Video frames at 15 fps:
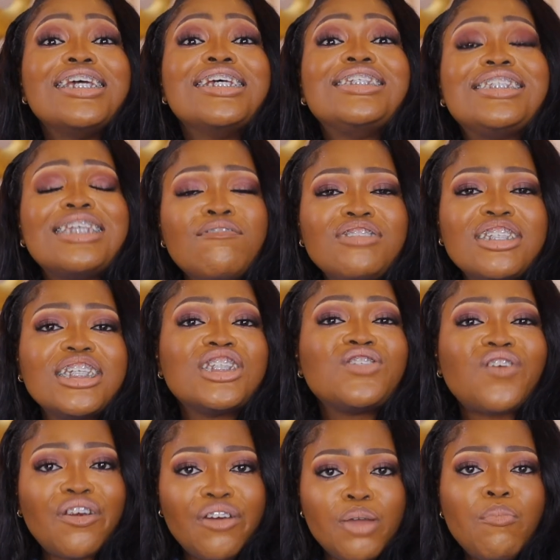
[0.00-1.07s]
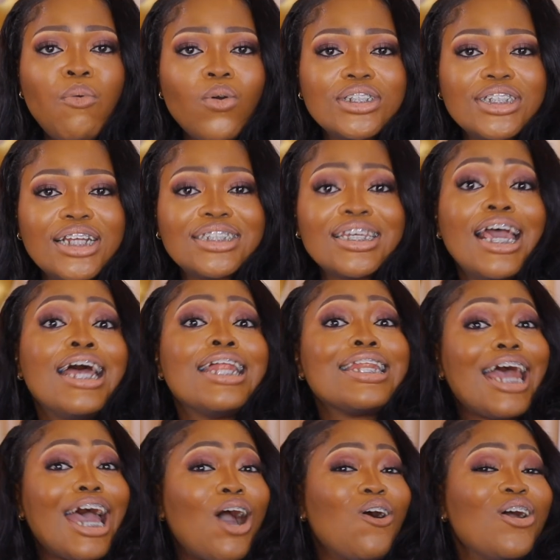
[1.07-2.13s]
Safety is very important.
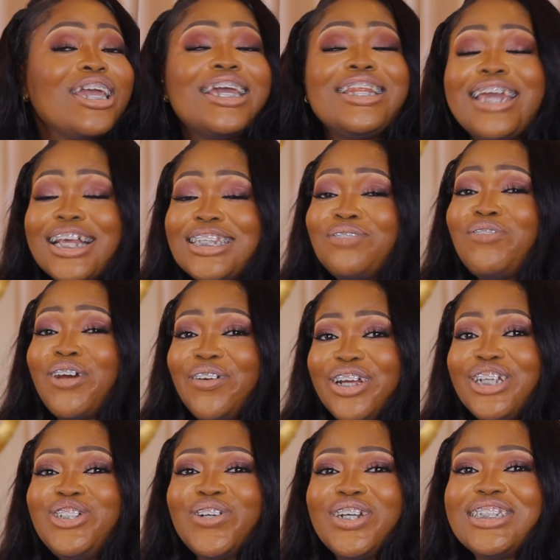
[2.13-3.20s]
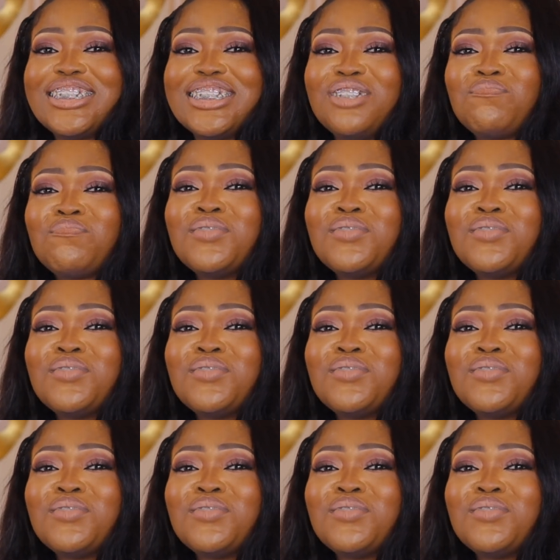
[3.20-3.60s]
Now, it gets very interesting.